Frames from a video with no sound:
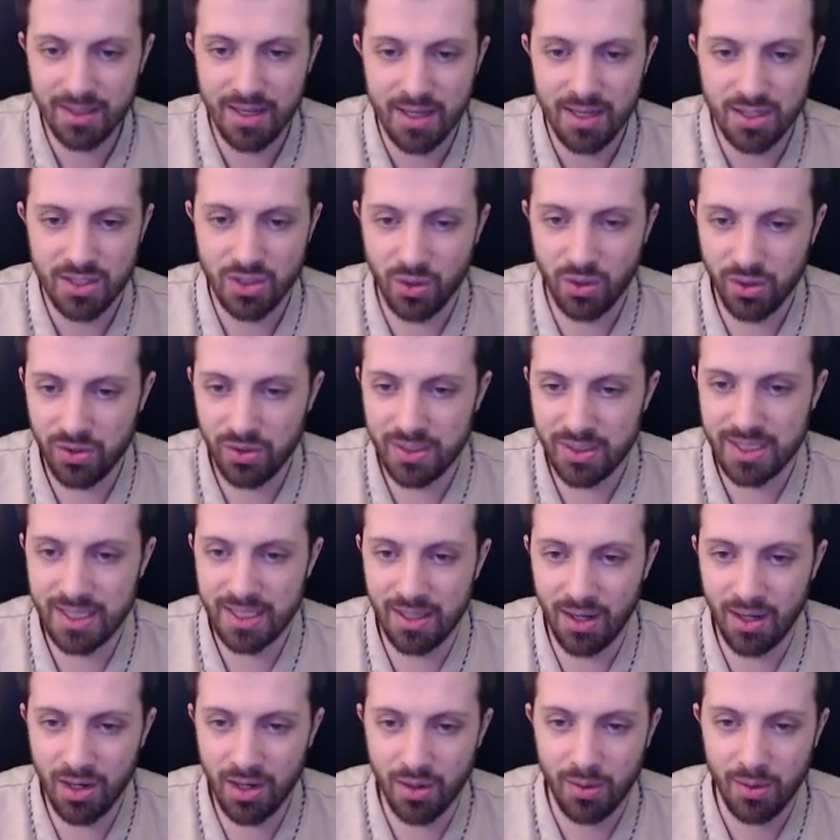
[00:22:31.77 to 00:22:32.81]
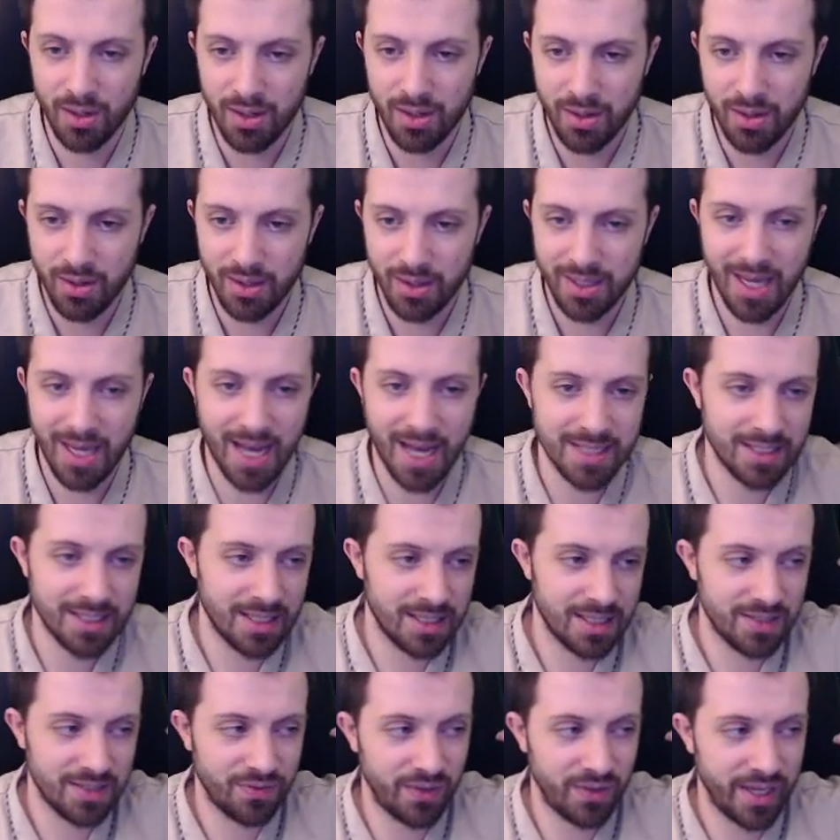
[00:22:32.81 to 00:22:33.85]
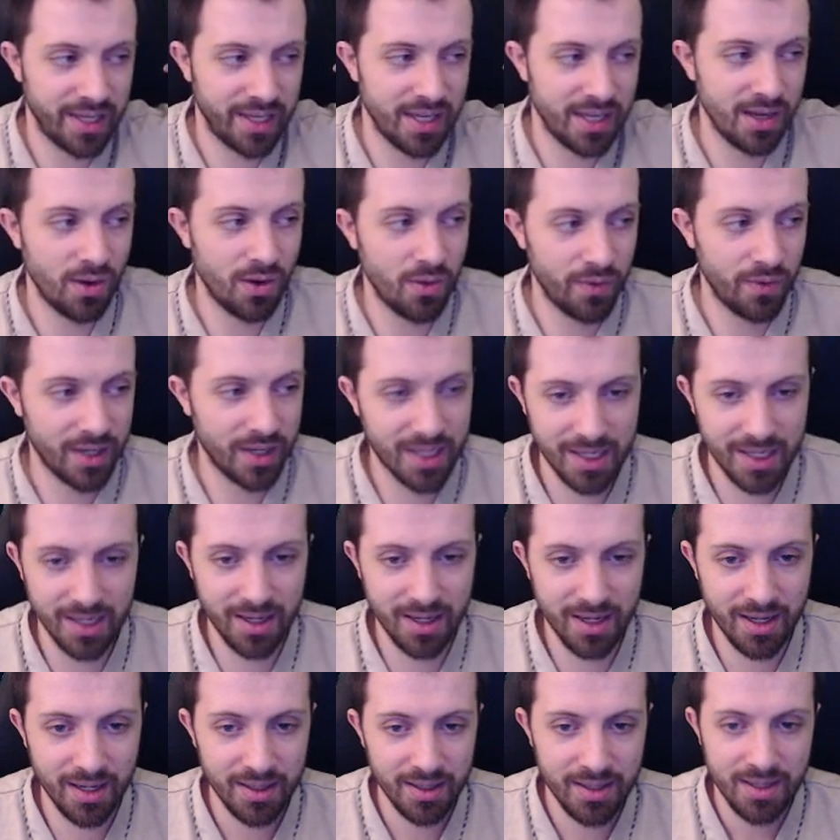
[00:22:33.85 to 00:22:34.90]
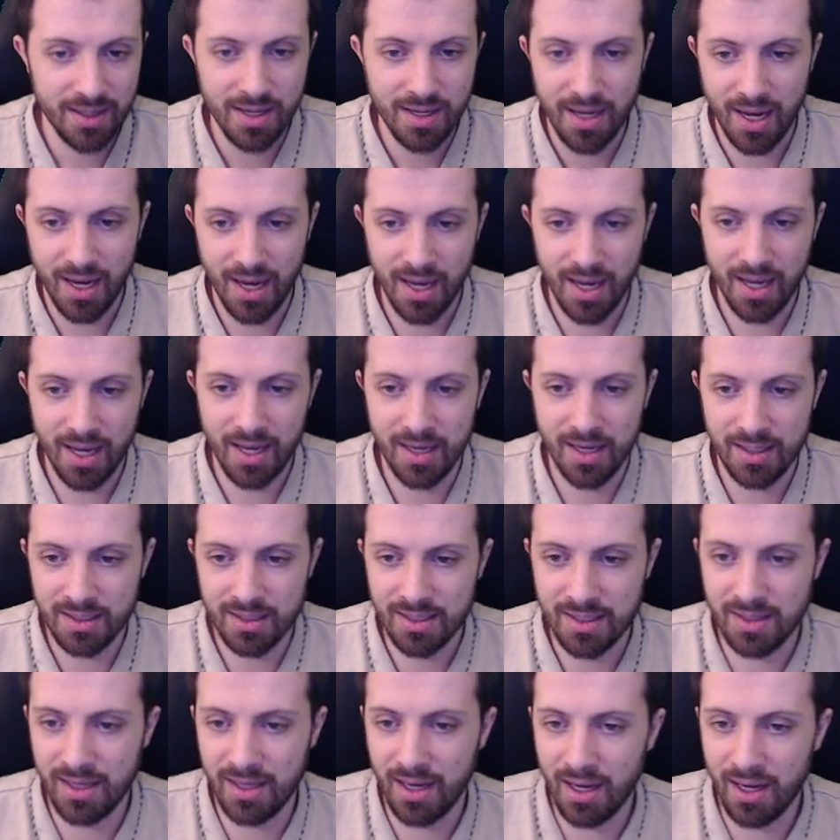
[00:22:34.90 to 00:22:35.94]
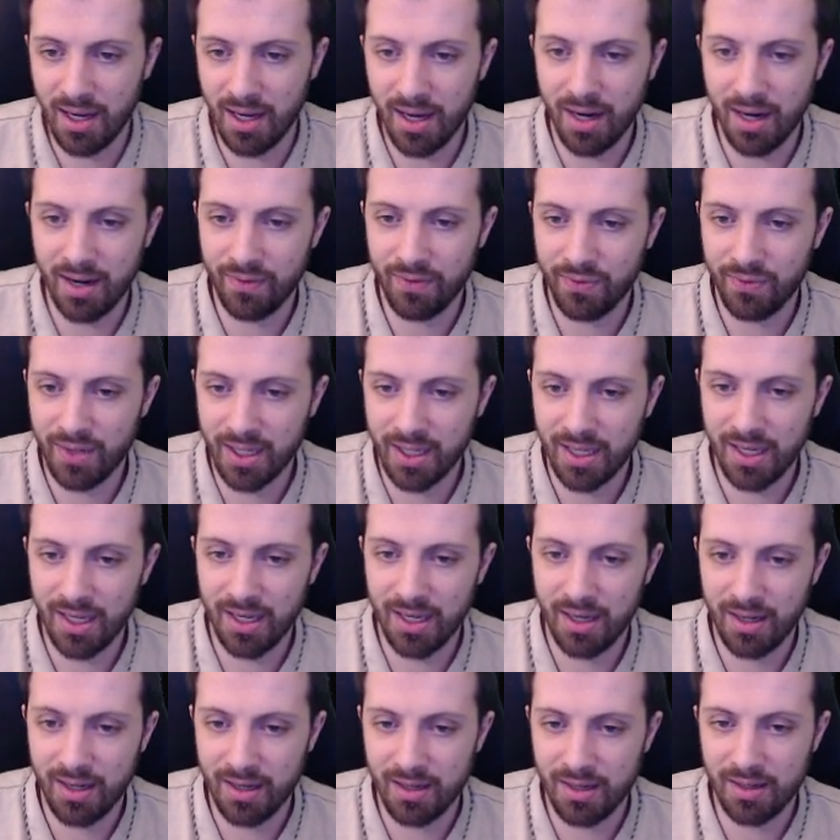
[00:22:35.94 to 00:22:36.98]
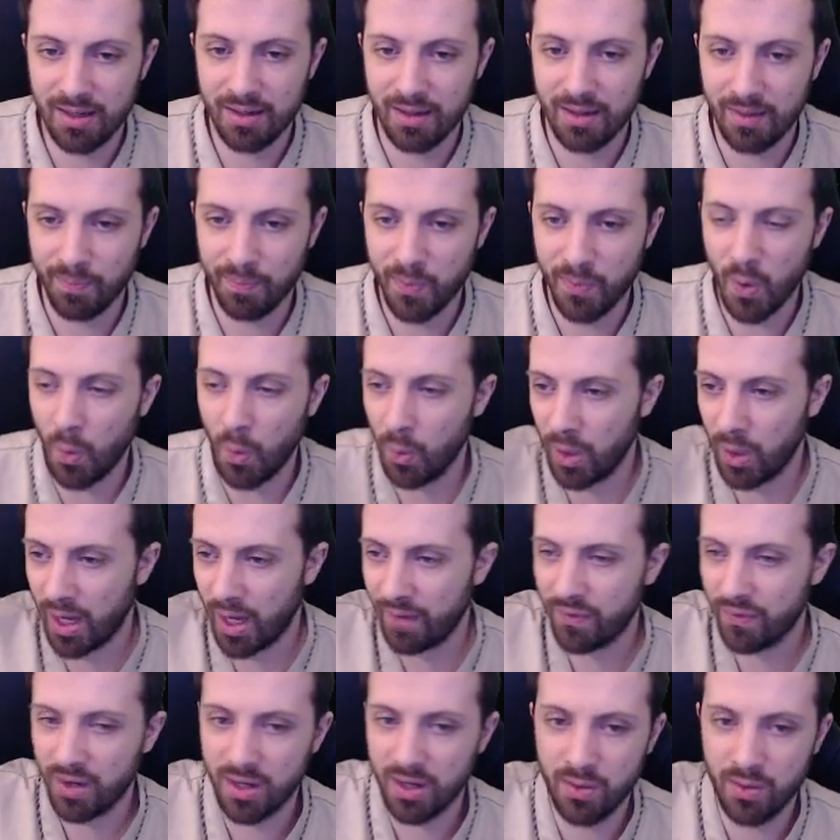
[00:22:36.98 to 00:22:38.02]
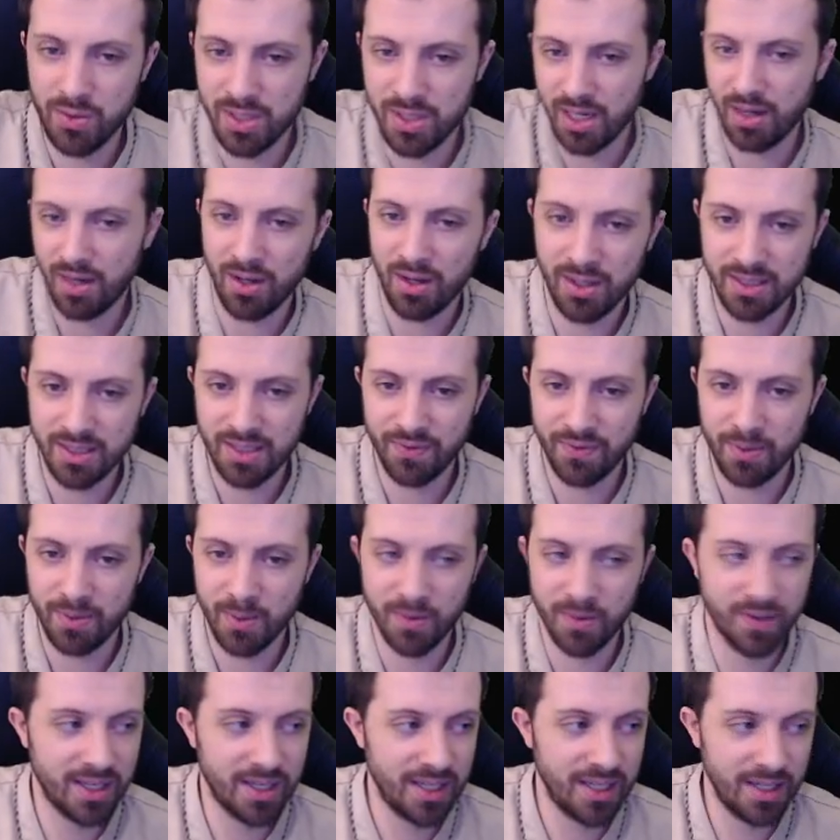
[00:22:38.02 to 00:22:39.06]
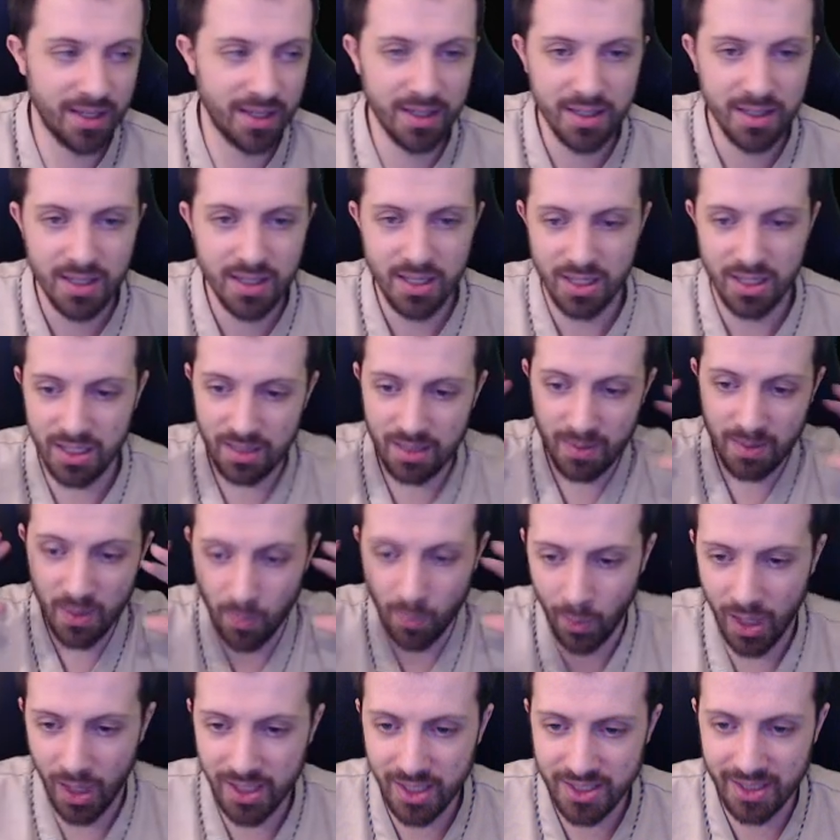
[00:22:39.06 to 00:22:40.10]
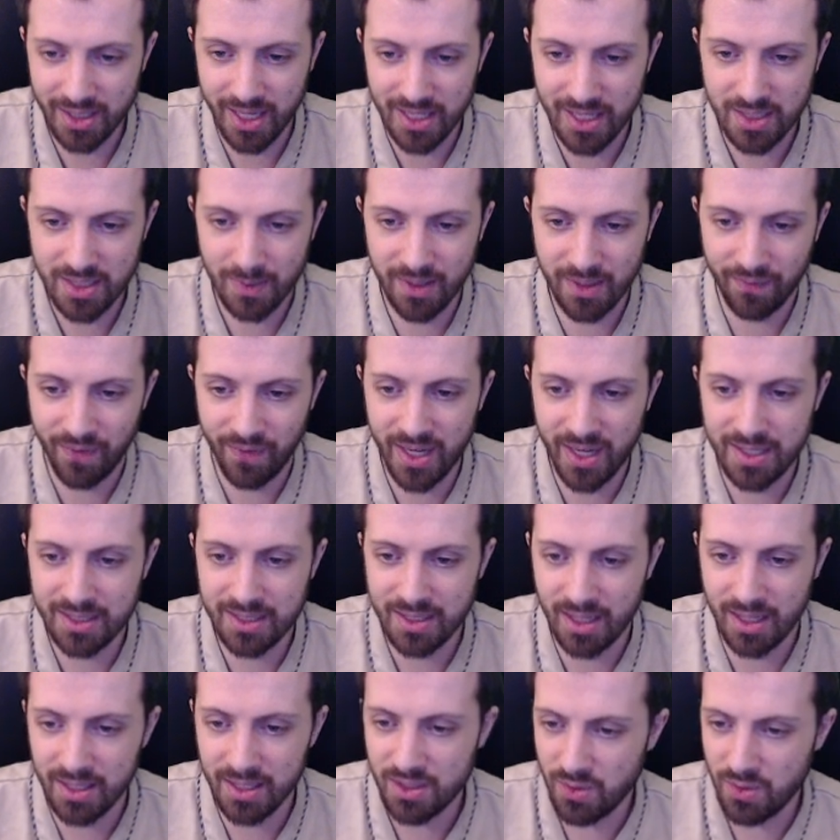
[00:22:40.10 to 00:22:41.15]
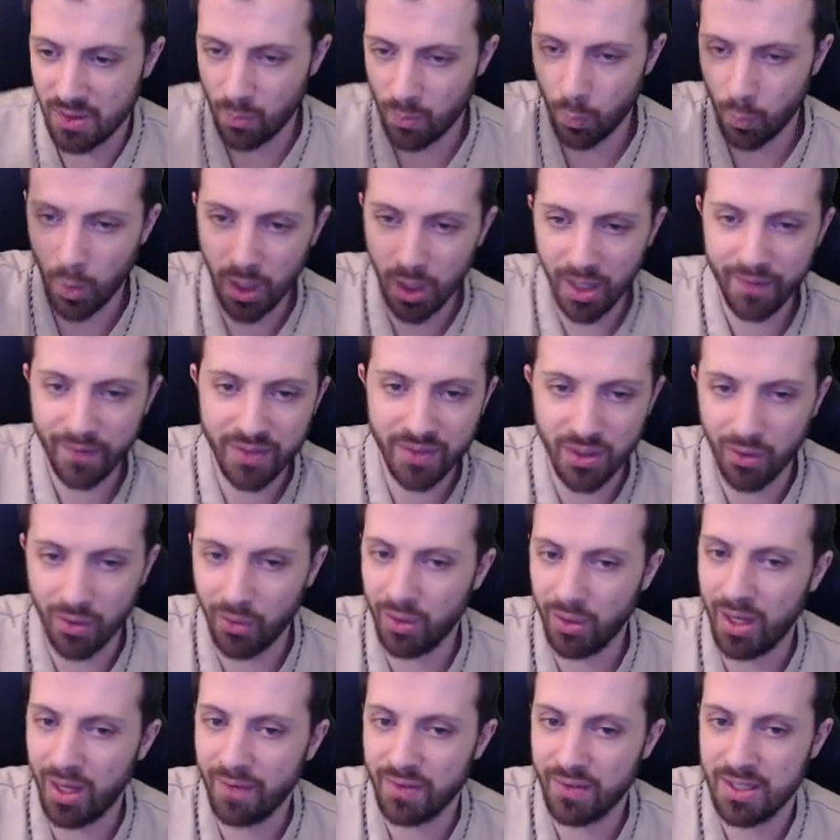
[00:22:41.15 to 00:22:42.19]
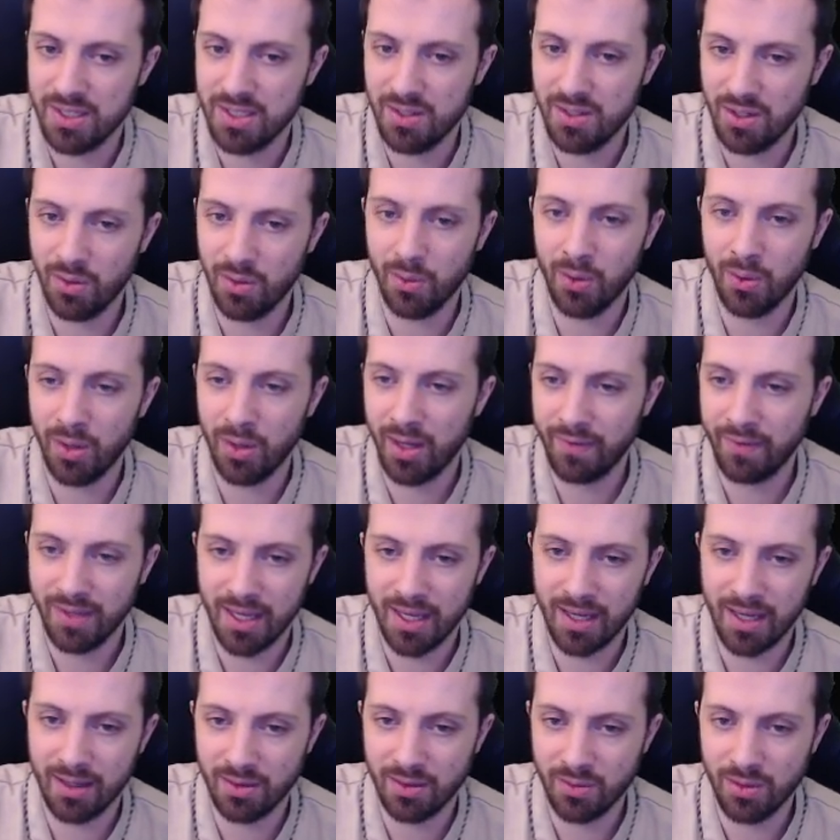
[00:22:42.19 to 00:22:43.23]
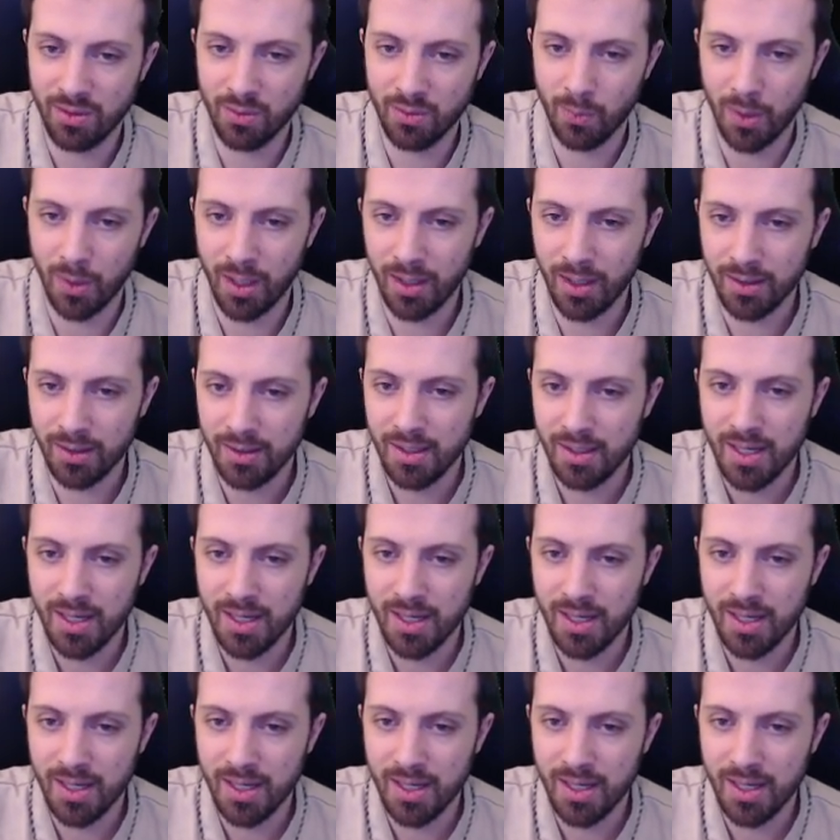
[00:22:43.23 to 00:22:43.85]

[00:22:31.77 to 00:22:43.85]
So you see, oh, Kassadin's flanking over here, and they got a freaking Olaf who's going to ulti from over here. You need to be watching that. So when the fight starts, you can wall off the Olaf because you know Olaf can't get through your wall.